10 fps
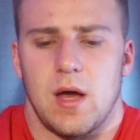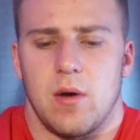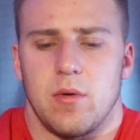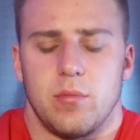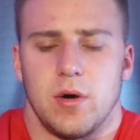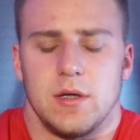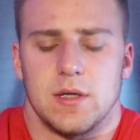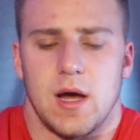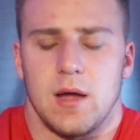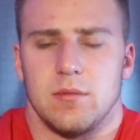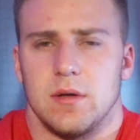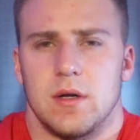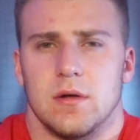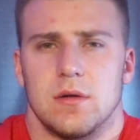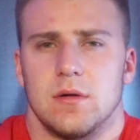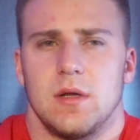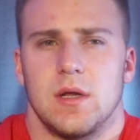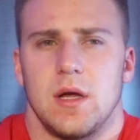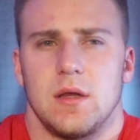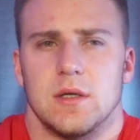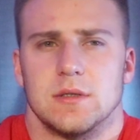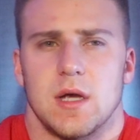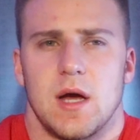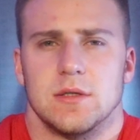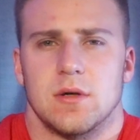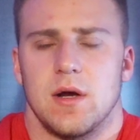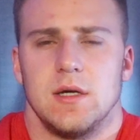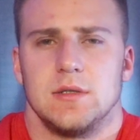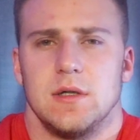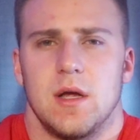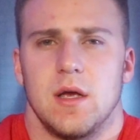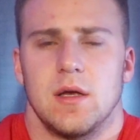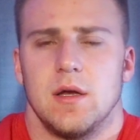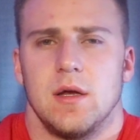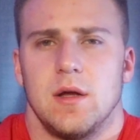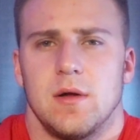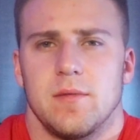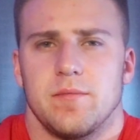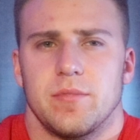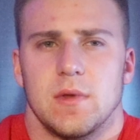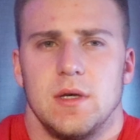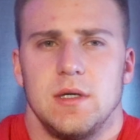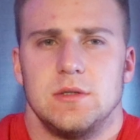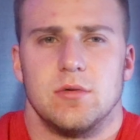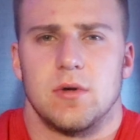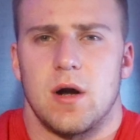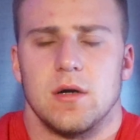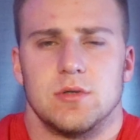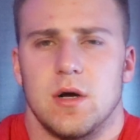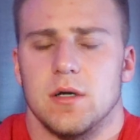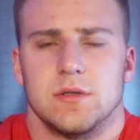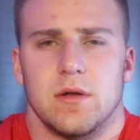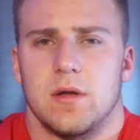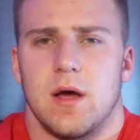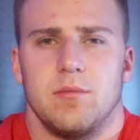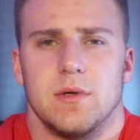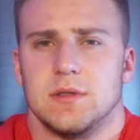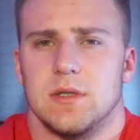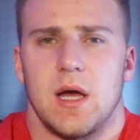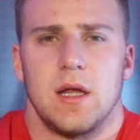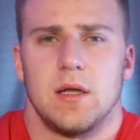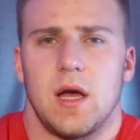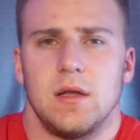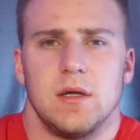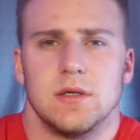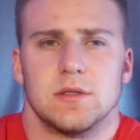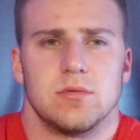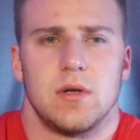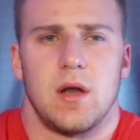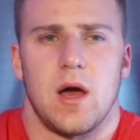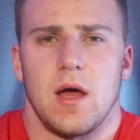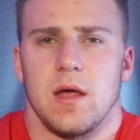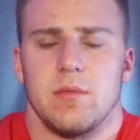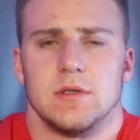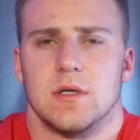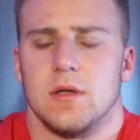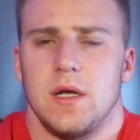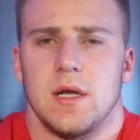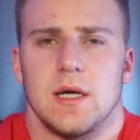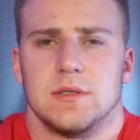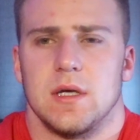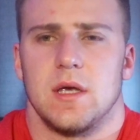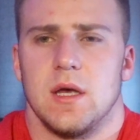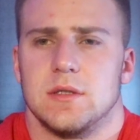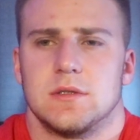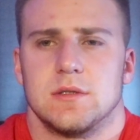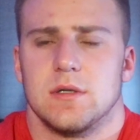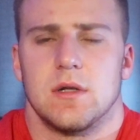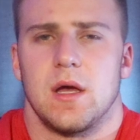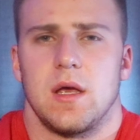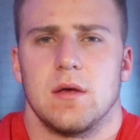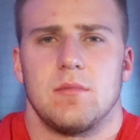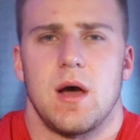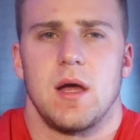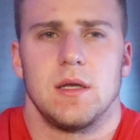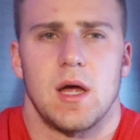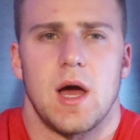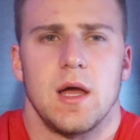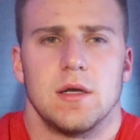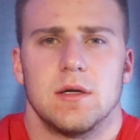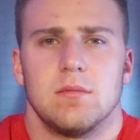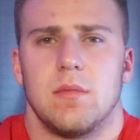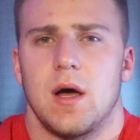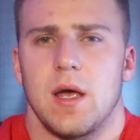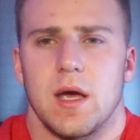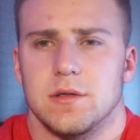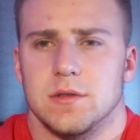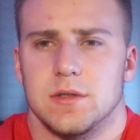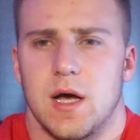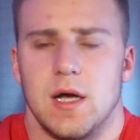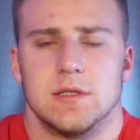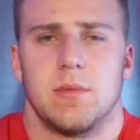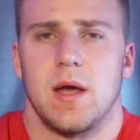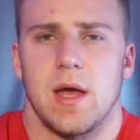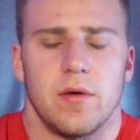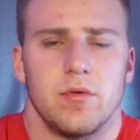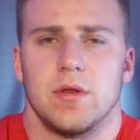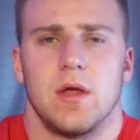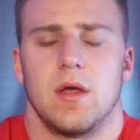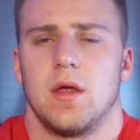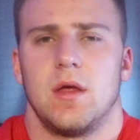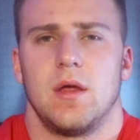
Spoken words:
at one point in time, they're literally like, this guy's crazy, like, he's doing hard drugs all the time, this and that and that and this, when I am as clean as it gets. Like, my diet, my exercise, my everything